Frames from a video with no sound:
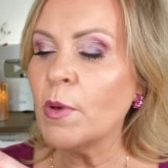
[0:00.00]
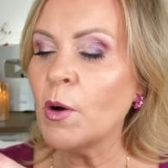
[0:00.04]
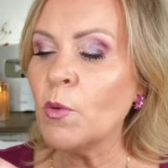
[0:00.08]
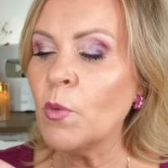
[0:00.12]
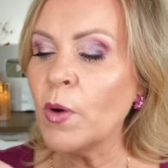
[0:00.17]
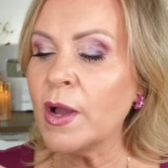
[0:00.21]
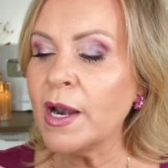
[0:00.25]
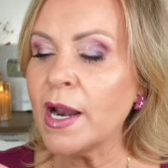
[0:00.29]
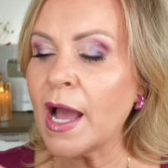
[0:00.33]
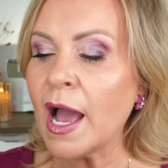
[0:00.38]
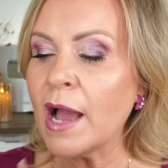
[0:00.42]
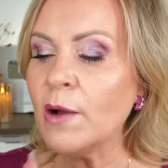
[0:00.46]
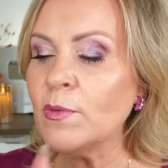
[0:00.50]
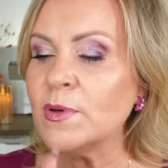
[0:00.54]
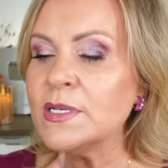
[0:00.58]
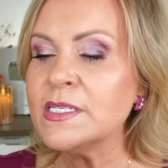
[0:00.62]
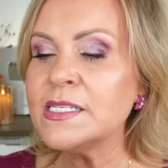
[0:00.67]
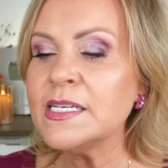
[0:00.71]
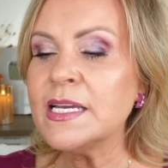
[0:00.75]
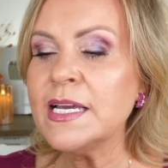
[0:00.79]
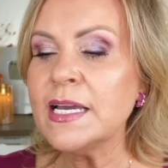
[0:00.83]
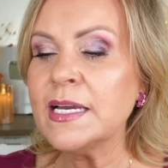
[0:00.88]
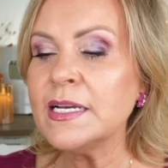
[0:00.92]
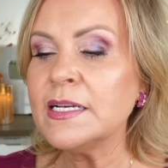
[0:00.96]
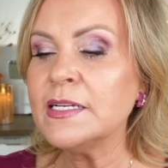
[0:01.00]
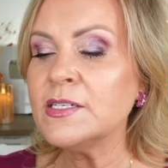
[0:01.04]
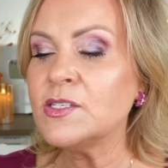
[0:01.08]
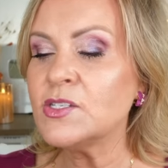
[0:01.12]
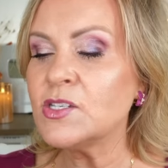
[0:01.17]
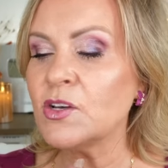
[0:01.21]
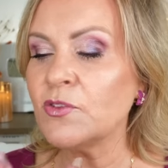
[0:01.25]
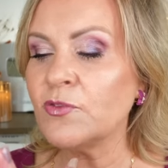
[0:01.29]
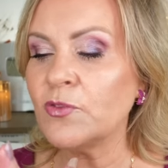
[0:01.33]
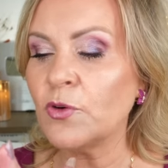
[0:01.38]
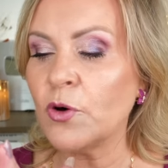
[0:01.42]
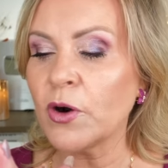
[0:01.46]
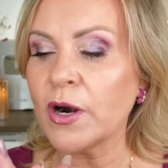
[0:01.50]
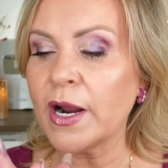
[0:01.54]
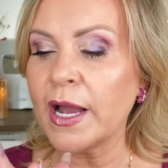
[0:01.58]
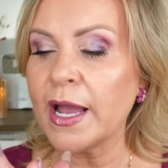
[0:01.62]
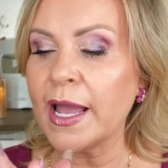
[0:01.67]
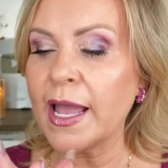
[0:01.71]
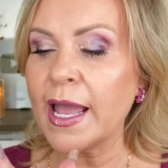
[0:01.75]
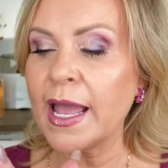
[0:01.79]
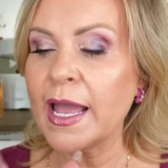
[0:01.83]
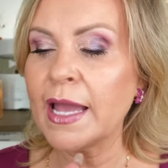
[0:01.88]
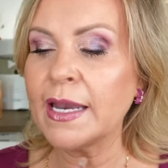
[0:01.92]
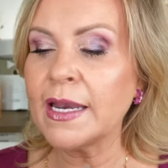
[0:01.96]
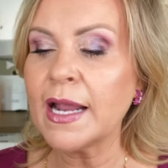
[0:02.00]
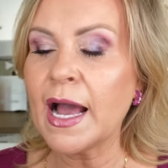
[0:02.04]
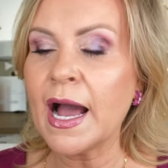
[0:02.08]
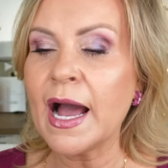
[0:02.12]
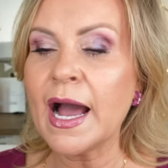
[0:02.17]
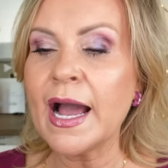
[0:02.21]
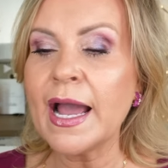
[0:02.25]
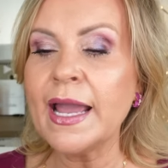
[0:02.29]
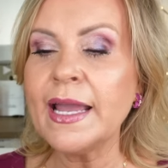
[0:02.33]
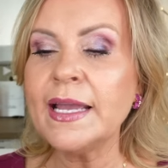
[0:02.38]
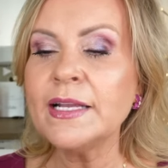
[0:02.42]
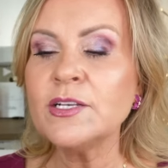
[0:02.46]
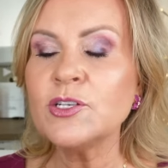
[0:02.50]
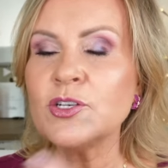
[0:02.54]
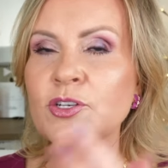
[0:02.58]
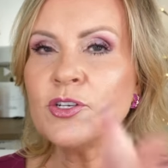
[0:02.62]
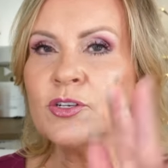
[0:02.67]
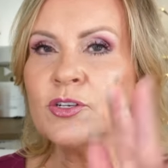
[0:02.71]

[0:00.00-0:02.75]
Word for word: But when I was in Sephora and I